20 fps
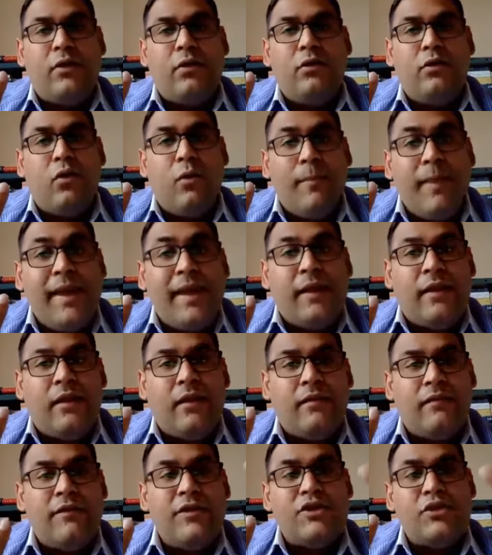domain
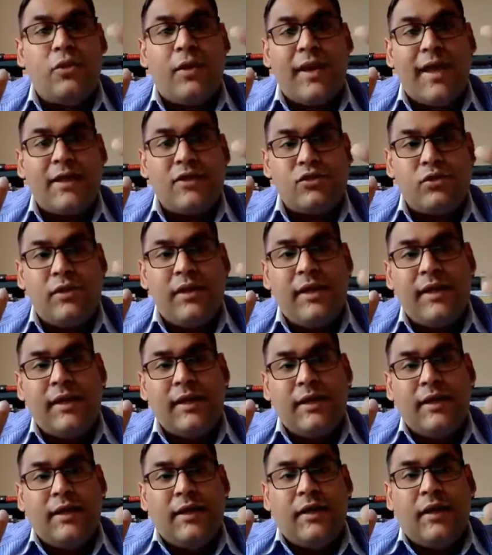which you are actually
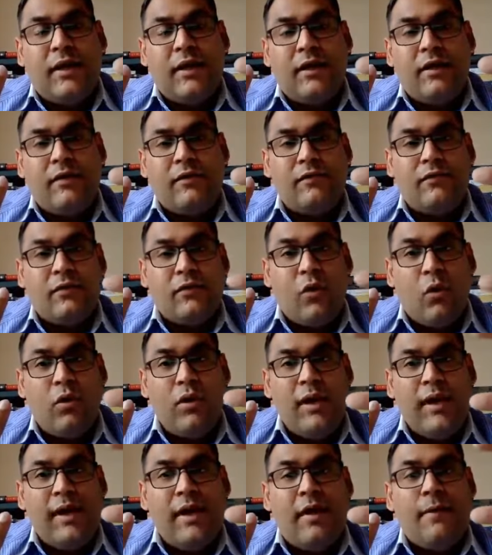
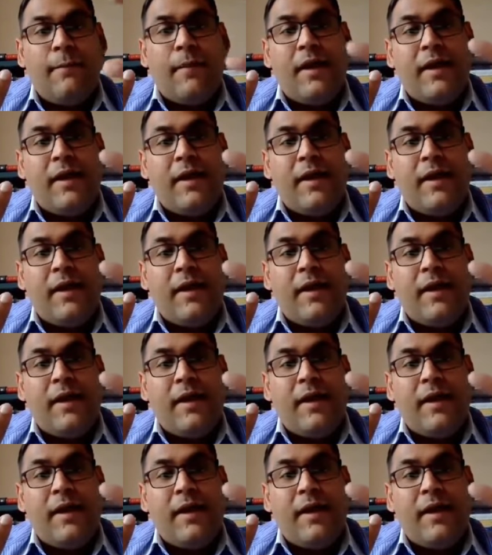holding up